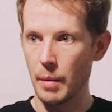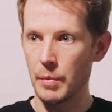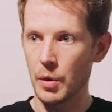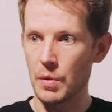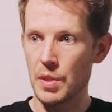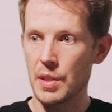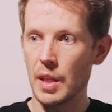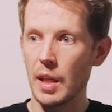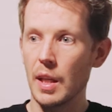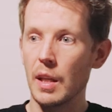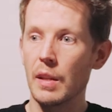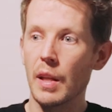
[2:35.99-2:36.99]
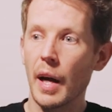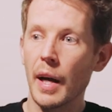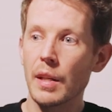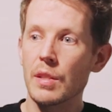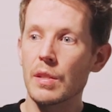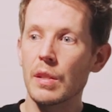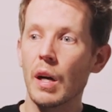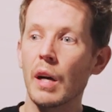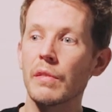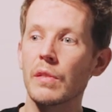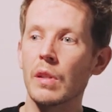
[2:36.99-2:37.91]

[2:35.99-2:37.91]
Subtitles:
You'll see that I've